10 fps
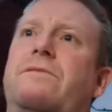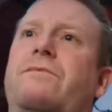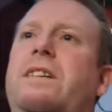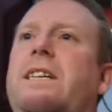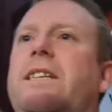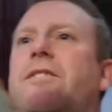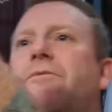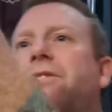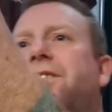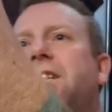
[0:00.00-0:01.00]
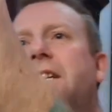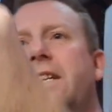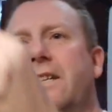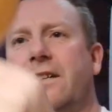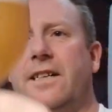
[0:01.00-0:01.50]
really sort of
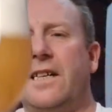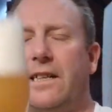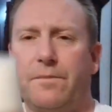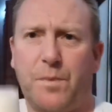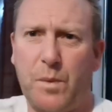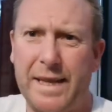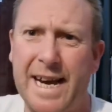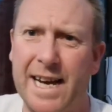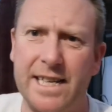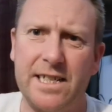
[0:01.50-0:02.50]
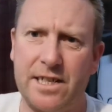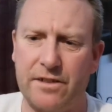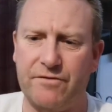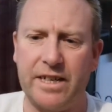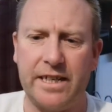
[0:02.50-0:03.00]
seeing, when they're hazy,
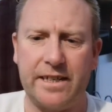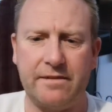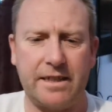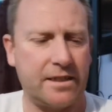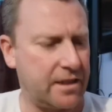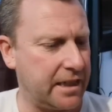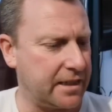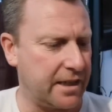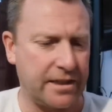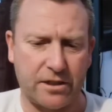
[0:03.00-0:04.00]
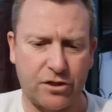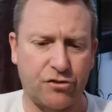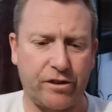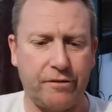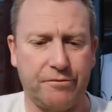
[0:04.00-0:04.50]
you really, it's a
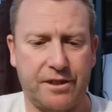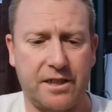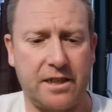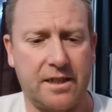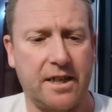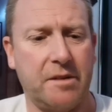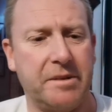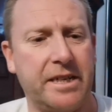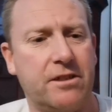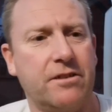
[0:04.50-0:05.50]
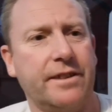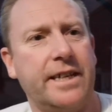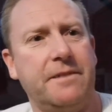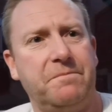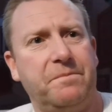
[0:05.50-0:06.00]
struggle to see the carbonation on
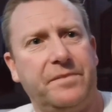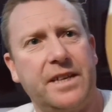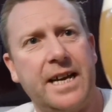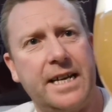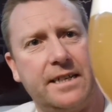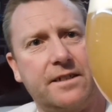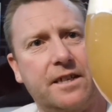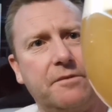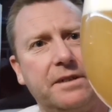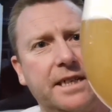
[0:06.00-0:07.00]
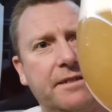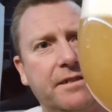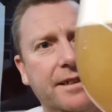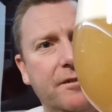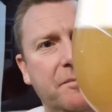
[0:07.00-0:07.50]
there. The head is going down
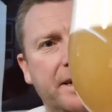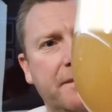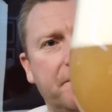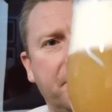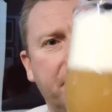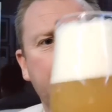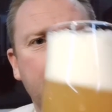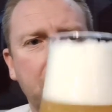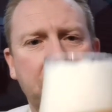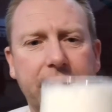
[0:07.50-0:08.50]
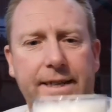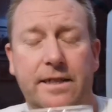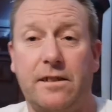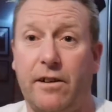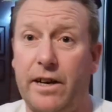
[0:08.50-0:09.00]
a little bit, but
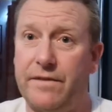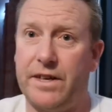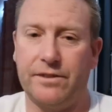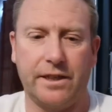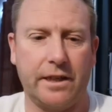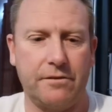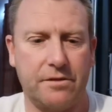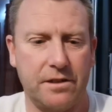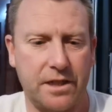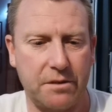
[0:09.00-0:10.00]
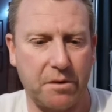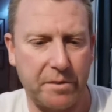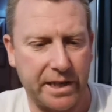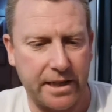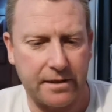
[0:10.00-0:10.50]
let's dive in on the nose and see
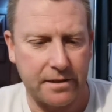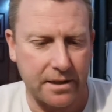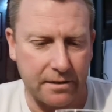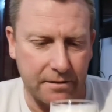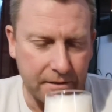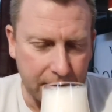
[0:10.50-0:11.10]
what we get. So